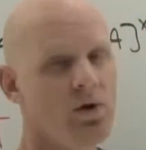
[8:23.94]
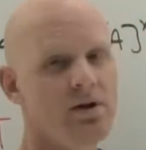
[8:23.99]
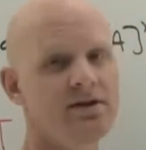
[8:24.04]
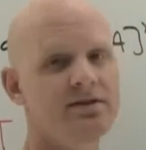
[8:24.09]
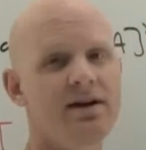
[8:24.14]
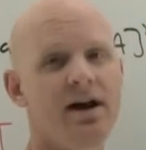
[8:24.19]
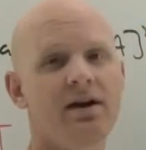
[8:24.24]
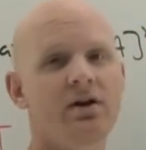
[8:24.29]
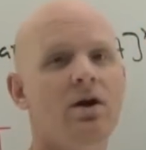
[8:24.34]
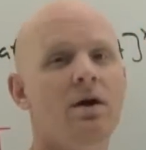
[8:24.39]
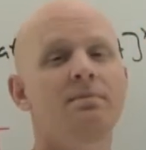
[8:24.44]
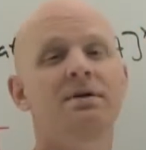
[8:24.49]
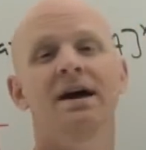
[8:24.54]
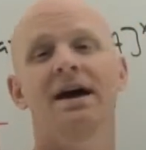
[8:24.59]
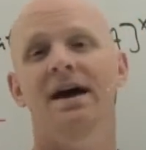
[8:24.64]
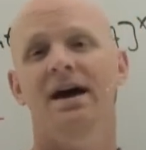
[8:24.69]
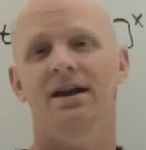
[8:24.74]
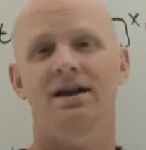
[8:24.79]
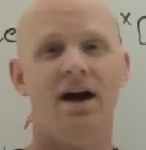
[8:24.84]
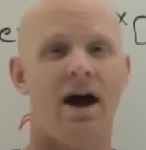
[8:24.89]
coordinate diagram,
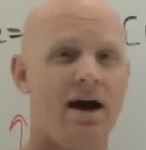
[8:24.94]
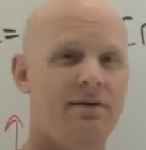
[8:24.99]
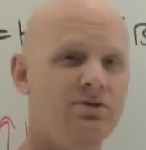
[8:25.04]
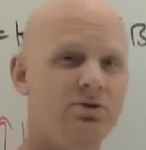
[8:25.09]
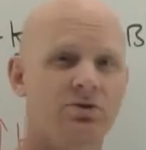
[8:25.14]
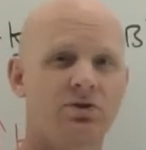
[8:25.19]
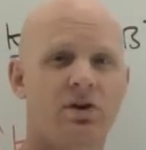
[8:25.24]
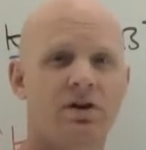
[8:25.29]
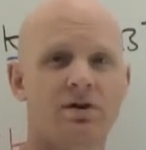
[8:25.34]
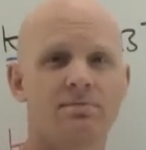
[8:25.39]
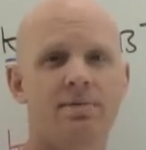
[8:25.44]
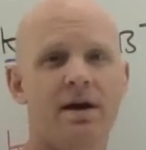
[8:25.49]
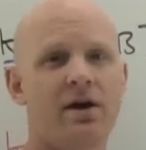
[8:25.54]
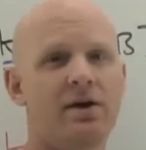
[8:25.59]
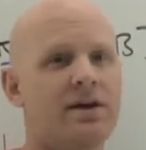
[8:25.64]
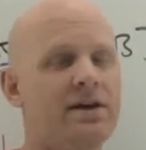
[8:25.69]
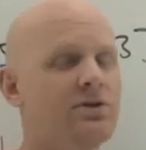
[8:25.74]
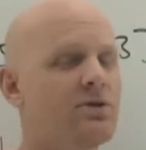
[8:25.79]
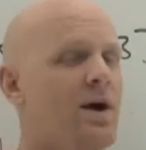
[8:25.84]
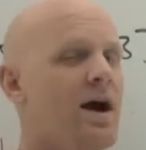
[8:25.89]
and have you start
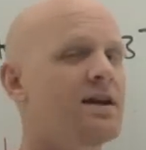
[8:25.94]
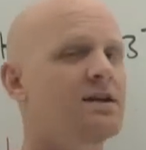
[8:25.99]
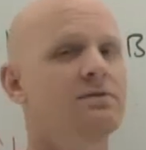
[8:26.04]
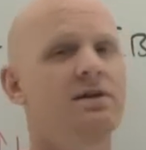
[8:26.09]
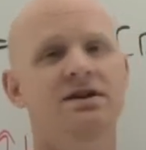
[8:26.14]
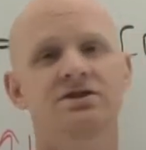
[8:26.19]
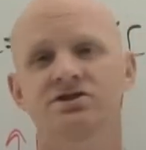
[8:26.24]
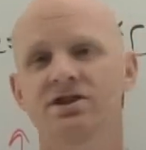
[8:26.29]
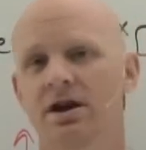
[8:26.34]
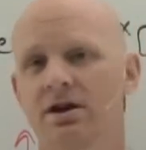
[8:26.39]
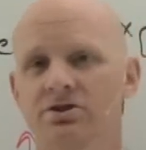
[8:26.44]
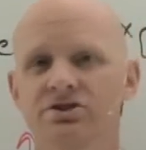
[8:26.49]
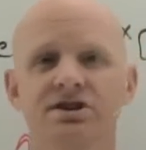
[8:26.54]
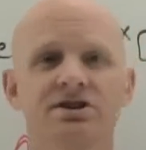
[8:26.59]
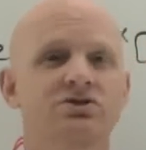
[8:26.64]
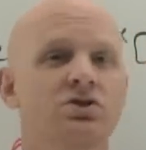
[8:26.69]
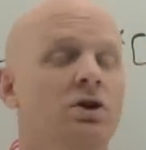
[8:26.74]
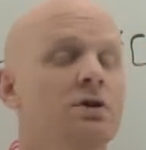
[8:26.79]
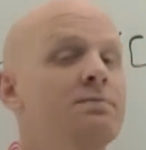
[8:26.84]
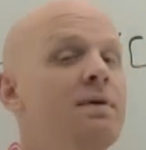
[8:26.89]
comparing either activation
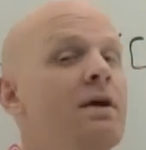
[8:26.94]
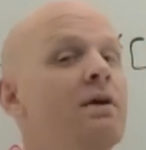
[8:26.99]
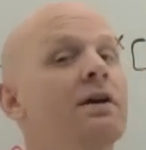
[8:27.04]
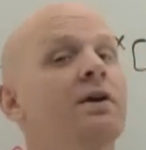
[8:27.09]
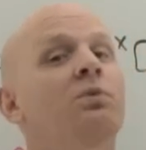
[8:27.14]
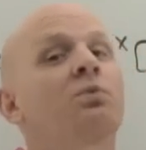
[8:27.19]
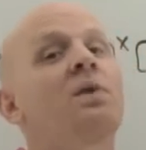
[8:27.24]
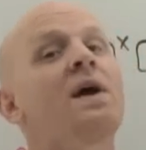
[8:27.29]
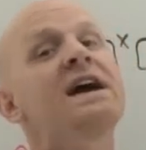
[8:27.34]
energies or comparing